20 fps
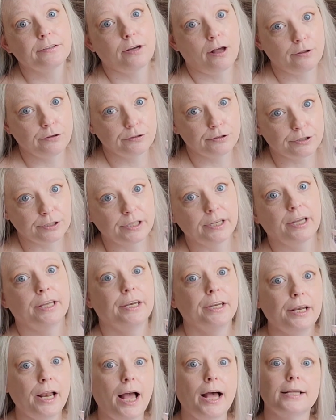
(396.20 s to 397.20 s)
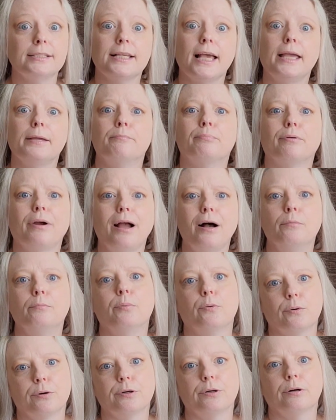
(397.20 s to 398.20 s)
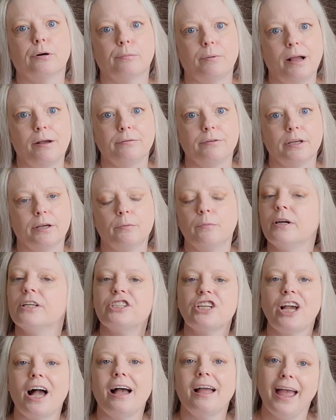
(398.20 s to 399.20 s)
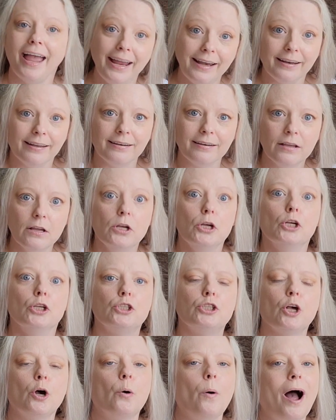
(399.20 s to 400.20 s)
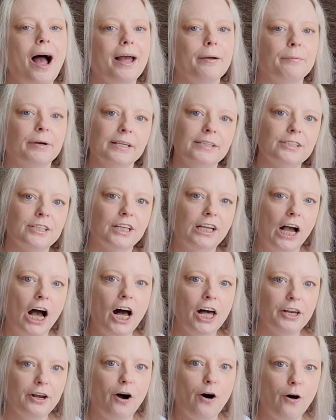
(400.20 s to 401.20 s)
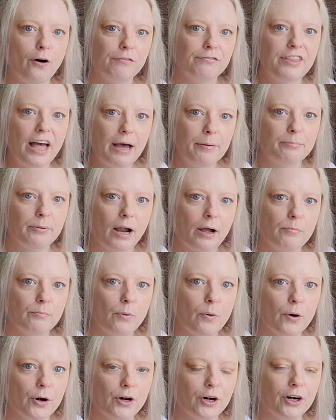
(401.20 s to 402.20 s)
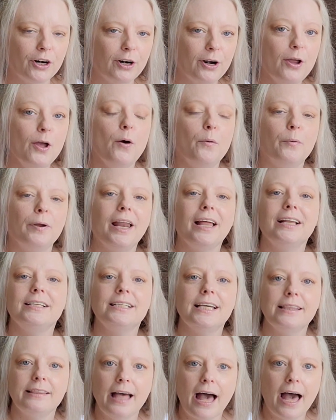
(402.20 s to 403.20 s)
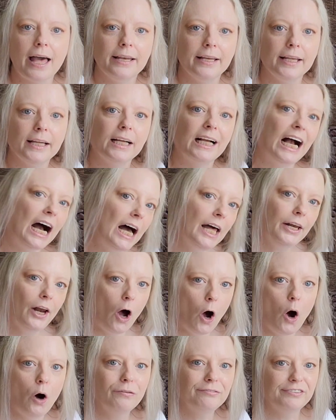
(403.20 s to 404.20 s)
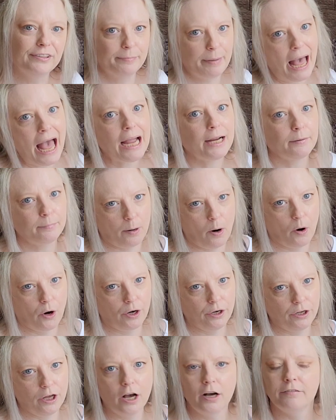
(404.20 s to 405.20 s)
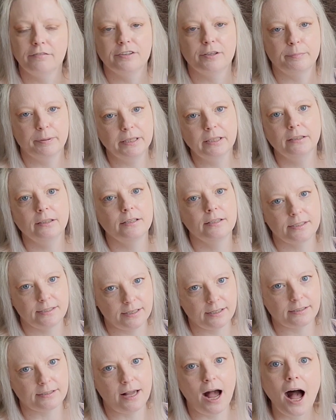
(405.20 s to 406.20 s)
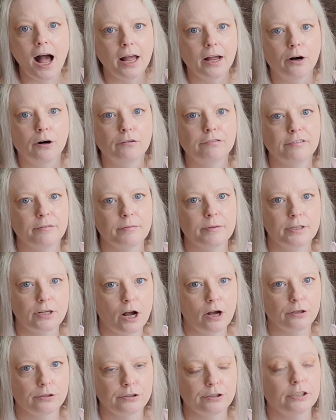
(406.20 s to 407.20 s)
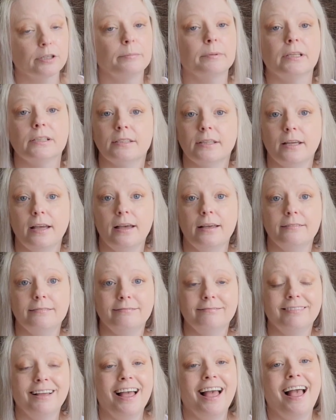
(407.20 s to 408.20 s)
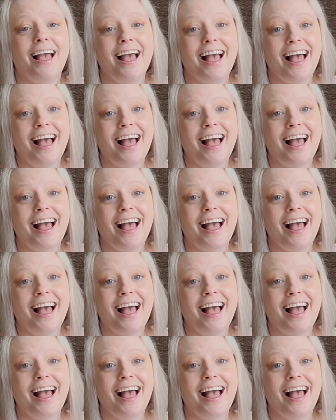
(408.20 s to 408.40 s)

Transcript: at the Dollar Tree and it has a brown border around it, which I hated. So I went to cut off that brown border. When I did that, it cut off the back part of the peel and stick tile from the Dollar Tree, because again,